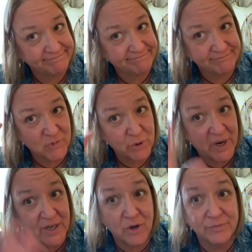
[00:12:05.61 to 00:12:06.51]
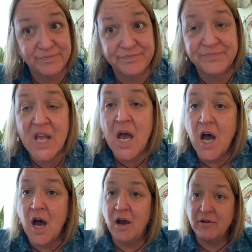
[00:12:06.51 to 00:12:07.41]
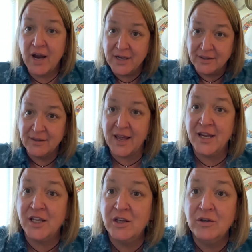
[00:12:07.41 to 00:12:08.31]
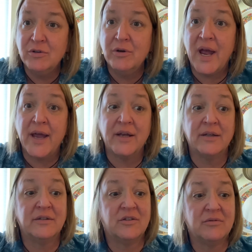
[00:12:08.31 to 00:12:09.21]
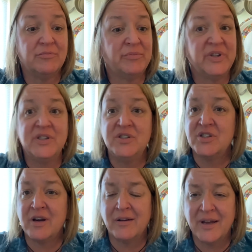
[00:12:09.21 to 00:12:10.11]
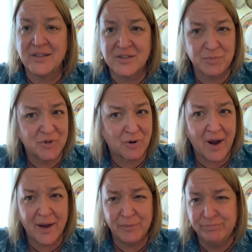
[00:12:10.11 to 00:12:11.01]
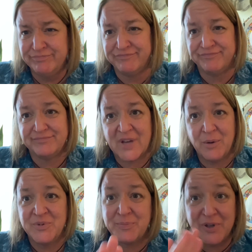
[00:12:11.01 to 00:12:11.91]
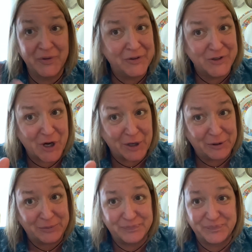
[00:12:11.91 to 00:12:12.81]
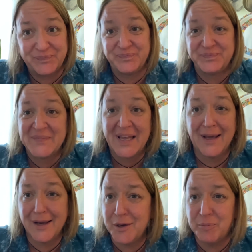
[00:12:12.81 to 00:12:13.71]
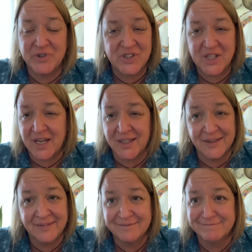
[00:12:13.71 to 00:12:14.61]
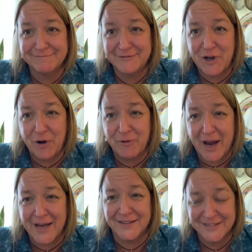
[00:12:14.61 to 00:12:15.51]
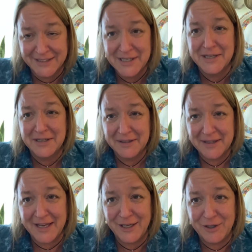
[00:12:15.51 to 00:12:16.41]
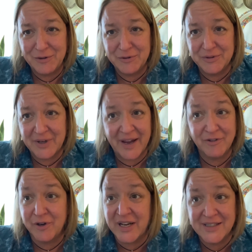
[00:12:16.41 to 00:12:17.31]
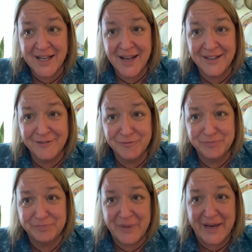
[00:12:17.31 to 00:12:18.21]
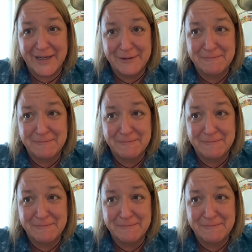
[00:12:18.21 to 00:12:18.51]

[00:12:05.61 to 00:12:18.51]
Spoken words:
What do I know? All right. Thank you. And please share, like, subscribe. Helps build the channel. I appreciate it. All right. Thank you. Have a great day. Bye.